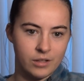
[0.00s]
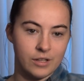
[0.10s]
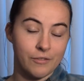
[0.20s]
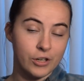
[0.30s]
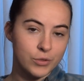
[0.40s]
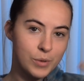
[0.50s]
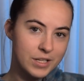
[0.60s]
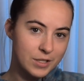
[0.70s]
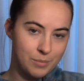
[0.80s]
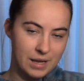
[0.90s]
The first one
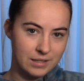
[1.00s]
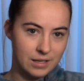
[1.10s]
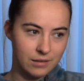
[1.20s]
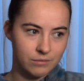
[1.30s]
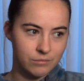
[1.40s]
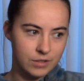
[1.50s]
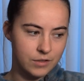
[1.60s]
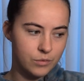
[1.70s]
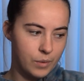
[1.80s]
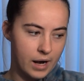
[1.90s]
is spacing. This
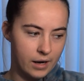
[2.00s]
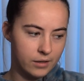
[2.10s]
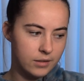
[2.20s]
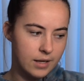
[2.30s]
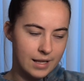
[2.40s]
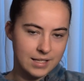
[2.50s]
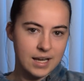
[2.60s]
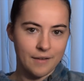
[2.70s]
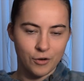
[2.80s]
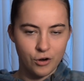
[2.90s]
is where
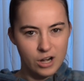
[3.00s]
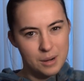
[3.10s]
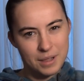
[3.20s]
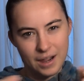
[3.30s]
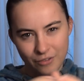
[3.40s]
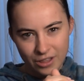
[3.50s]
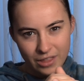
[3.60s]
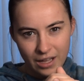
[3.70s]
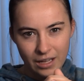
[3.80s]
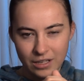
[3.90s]
instead of cramming
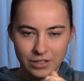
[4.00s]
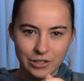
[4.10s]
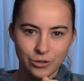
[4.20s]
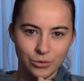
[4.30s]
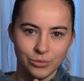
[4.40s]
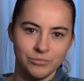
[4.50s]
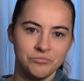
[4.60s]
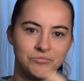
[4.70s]
everything into